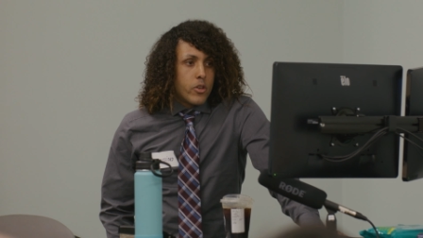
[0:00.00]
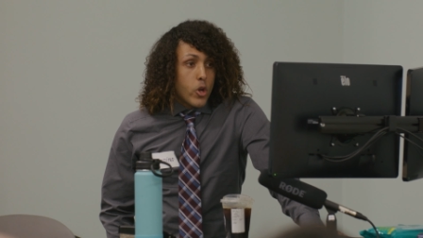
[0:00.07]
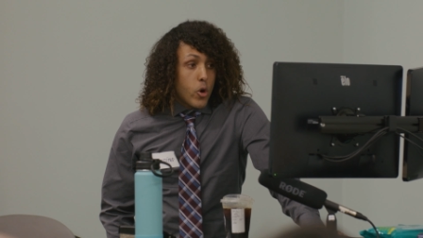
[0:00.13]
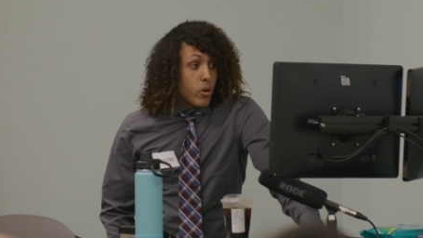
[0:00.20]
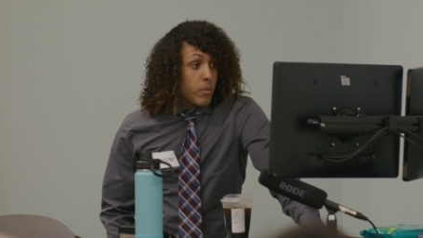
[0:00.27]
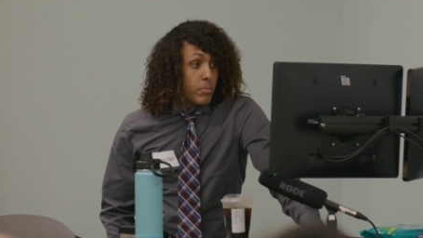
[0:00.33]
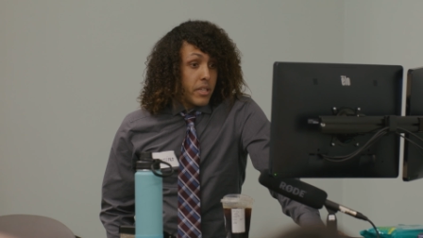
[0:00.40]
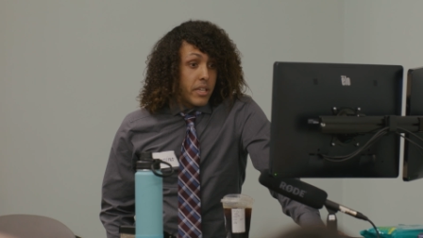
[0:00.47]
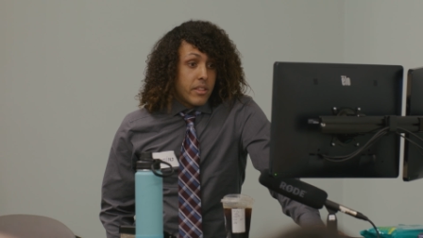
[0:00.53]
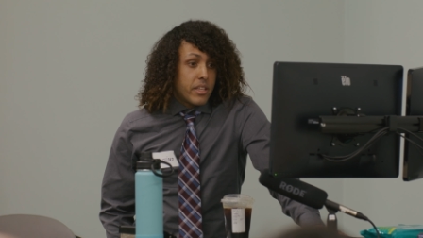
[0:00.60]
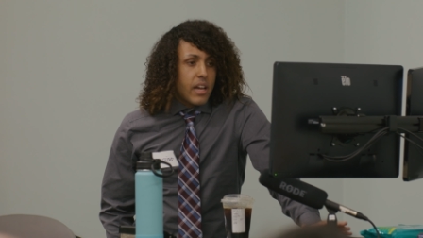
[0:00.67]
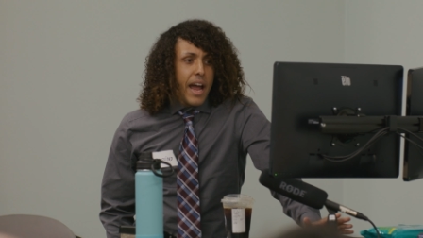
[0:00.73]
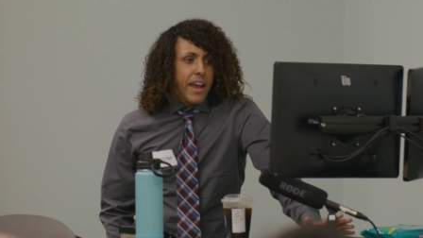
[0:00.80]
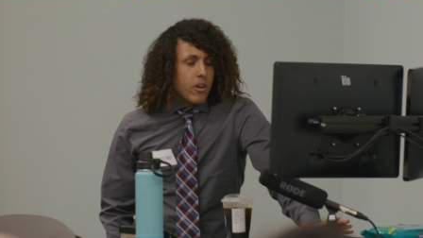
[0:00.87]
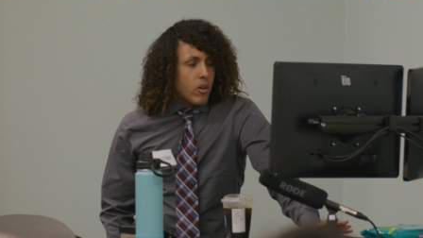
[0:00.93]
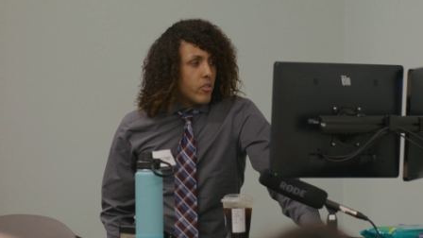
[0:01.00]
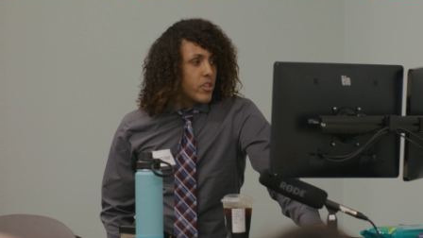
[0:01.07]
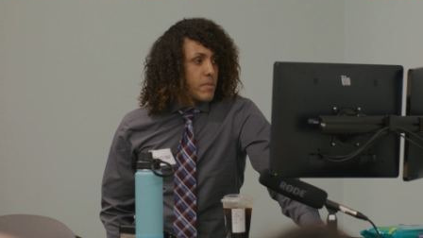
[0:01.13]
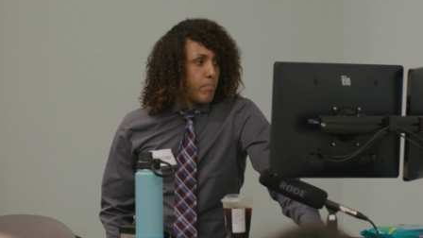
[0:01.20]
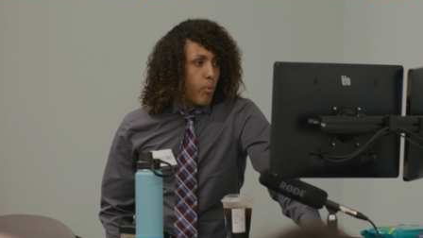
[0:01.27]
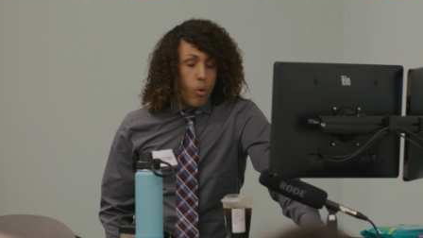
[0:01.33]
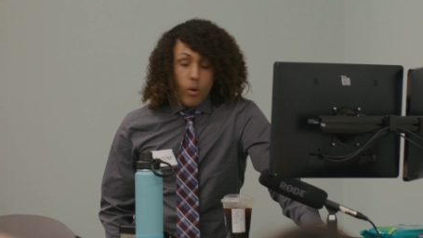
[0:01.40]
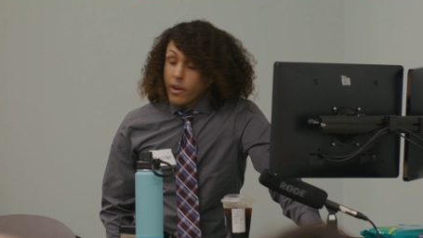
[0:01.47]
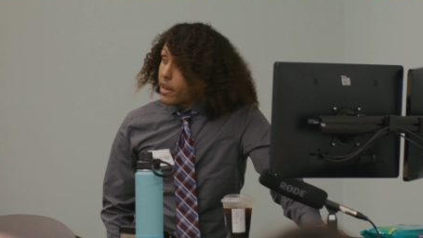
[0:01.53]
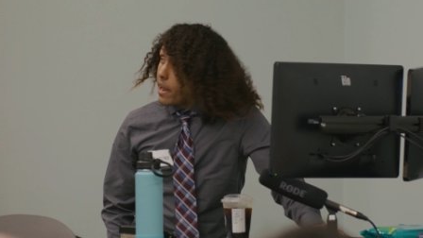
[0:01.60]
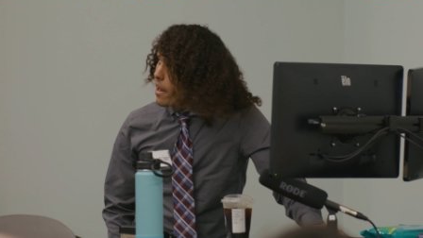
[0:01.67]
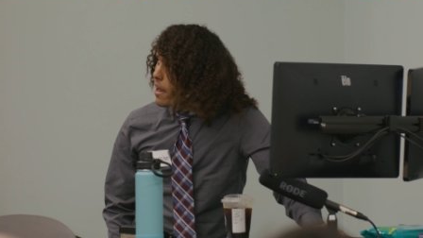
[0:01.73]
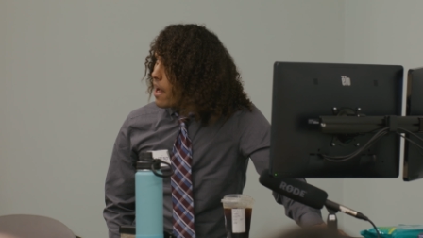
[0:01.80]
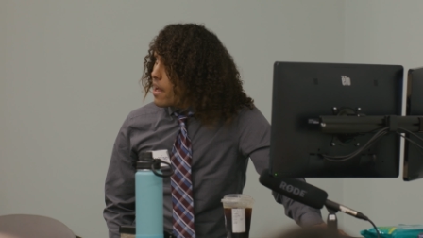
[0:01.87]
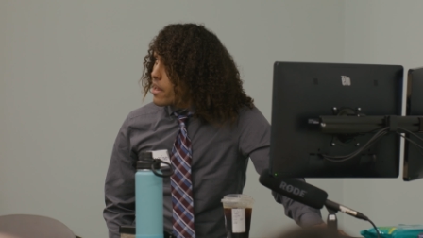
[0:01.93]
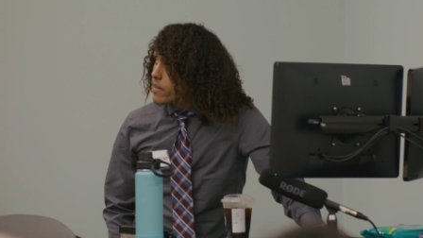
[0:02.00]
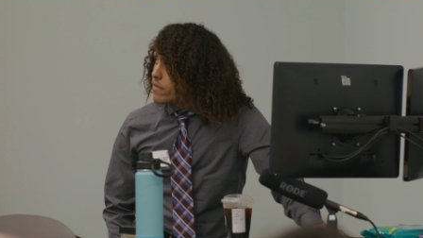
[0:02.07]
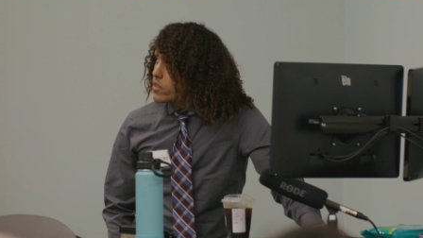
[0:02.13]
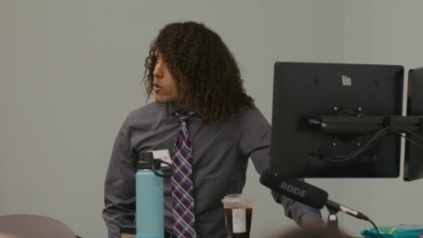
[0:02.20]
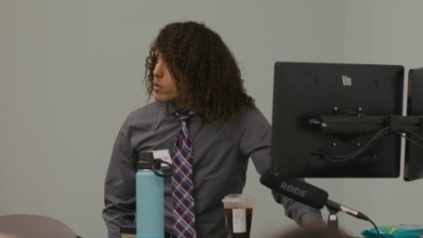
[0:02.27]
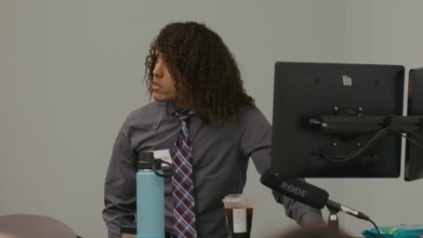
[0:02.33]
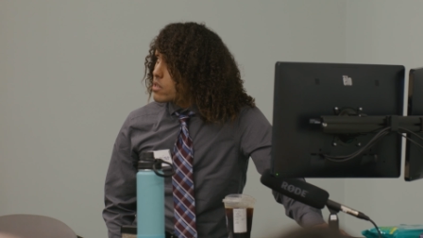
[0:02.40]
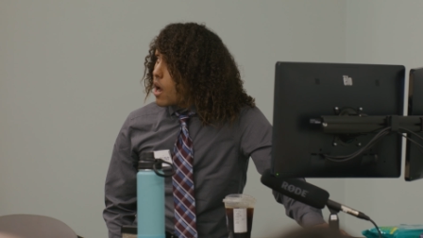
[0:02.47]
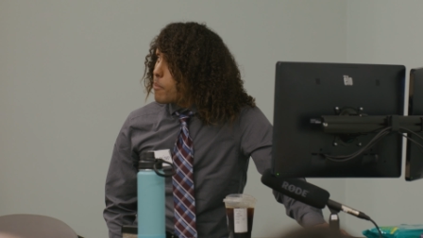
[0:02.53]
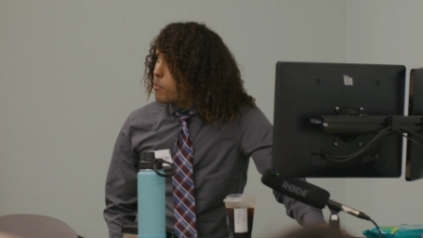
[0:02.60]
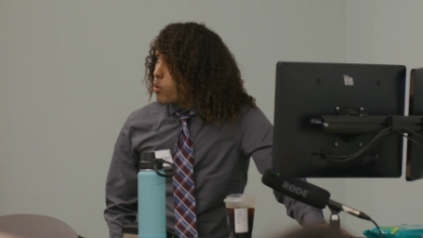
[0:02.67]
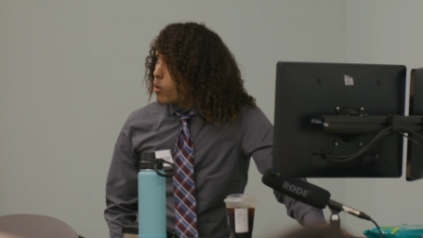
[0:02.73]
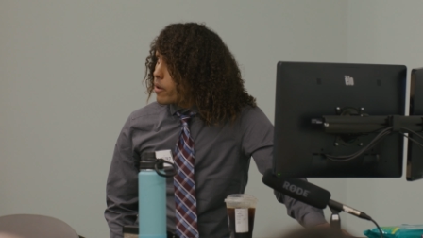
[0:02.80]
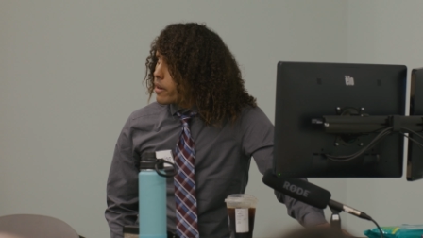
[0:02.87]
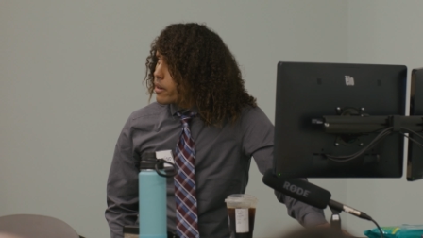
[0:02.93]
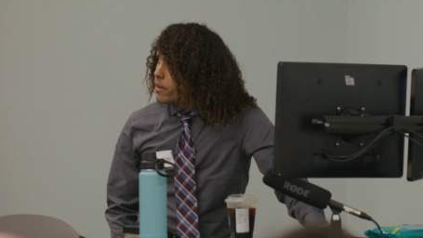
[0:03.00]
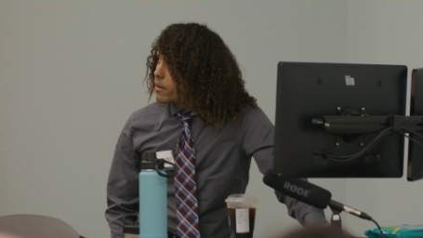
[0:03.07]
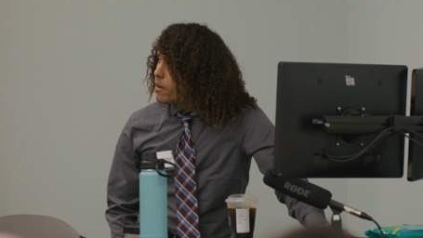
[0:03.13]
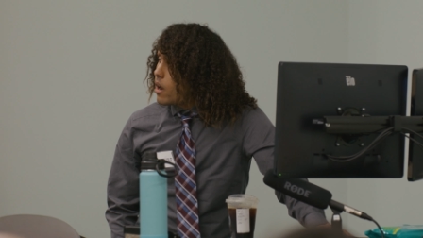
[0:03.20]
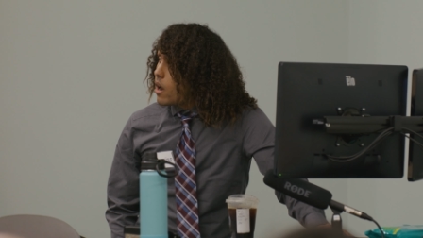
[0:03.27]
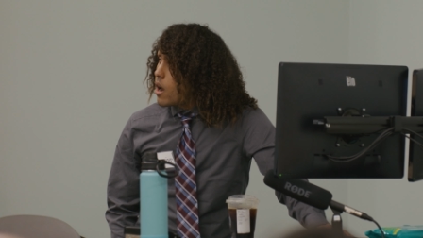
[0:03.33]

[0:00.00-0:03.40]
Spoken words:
Notably, I call this boring AI, even though it's not boring.